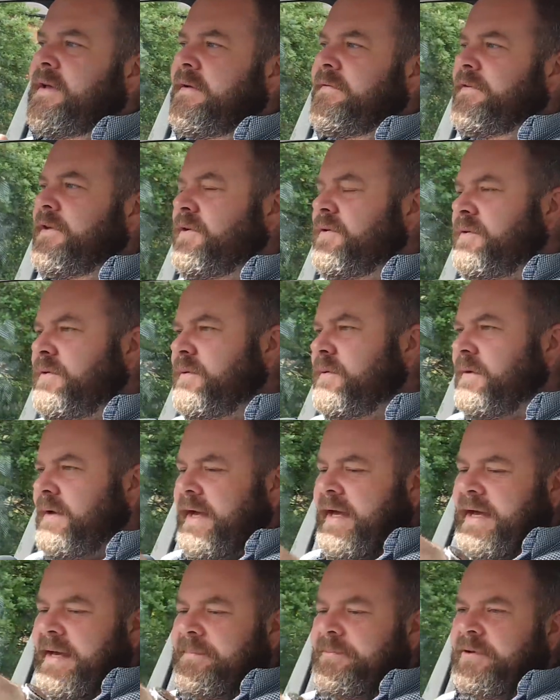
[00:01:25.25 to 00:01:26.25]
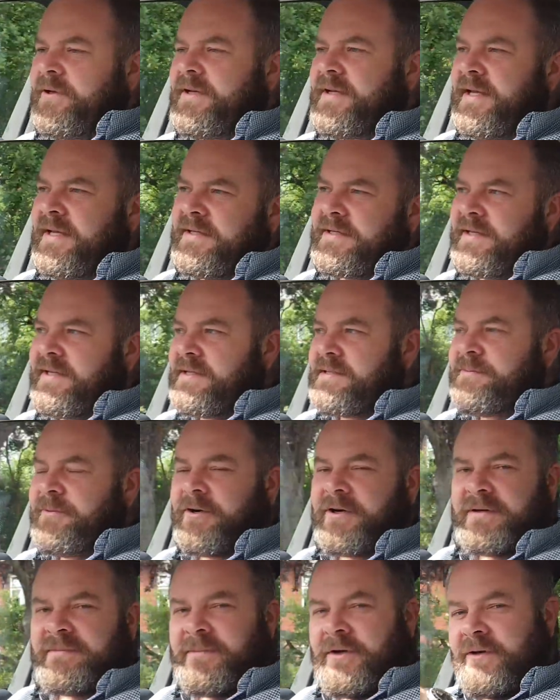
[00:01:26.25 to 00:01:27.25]
if you put it into the
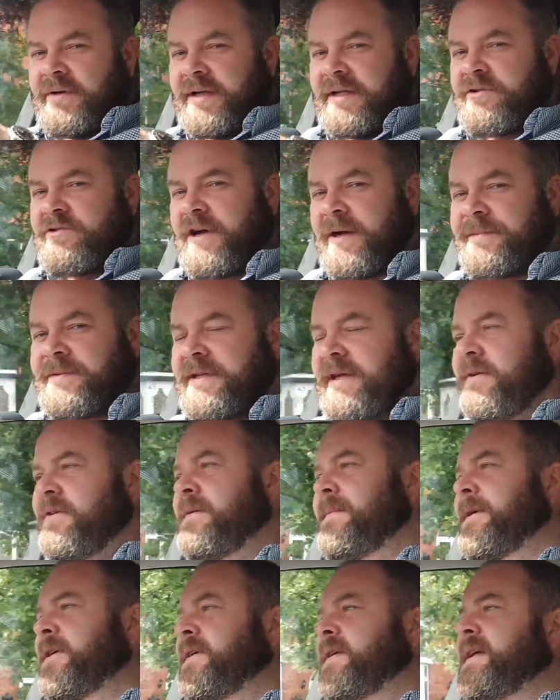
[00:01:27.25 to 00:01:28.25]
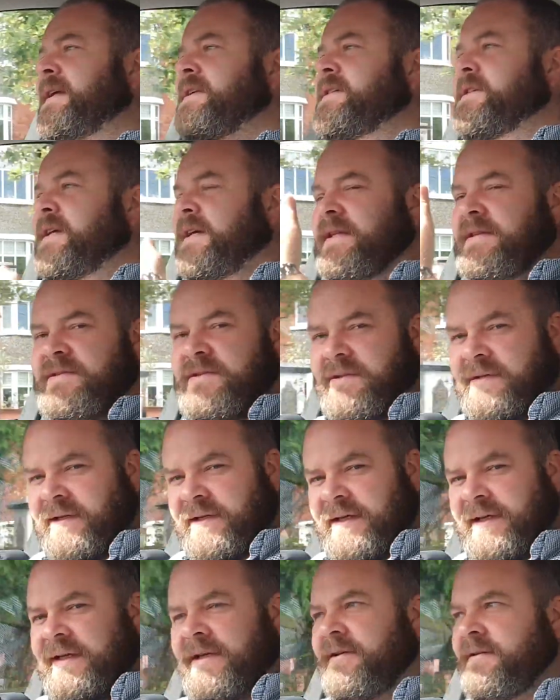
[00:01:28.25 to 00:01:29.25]
sport mode, it drops down about an inch, and
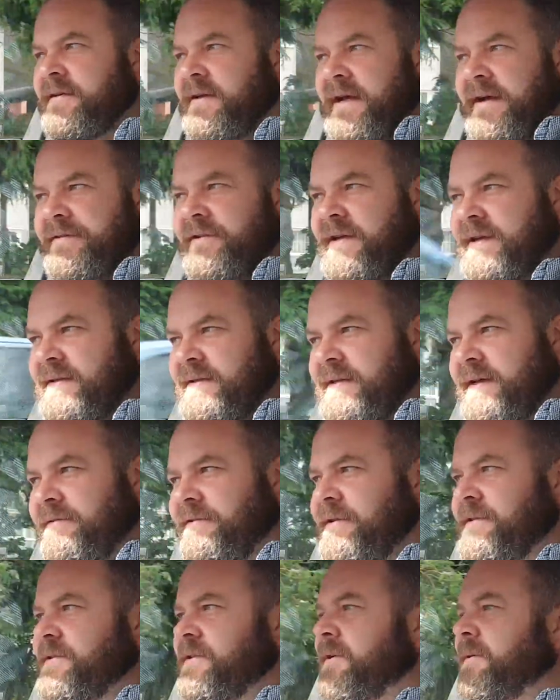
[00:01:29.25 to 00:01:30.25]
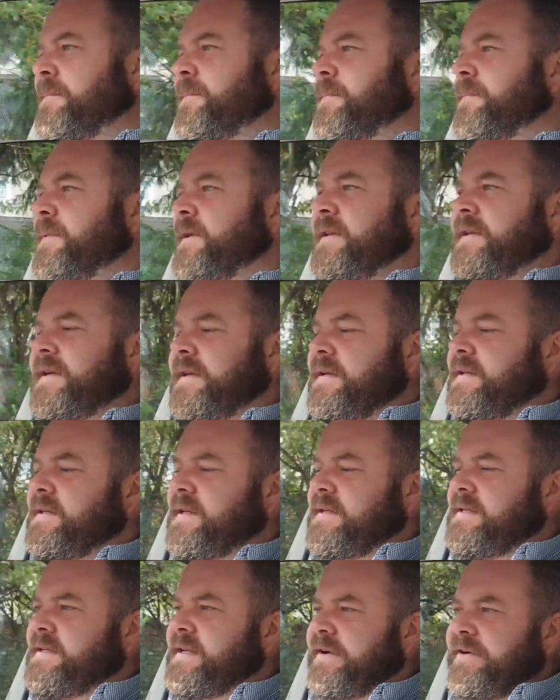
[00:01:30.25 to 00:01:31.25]
suddenly everything stiffens up, and
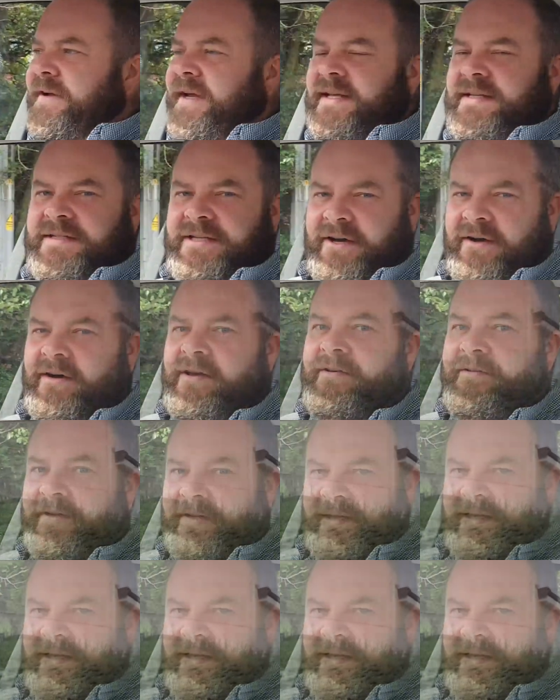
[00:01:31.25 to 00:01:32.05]
the steering gets tauter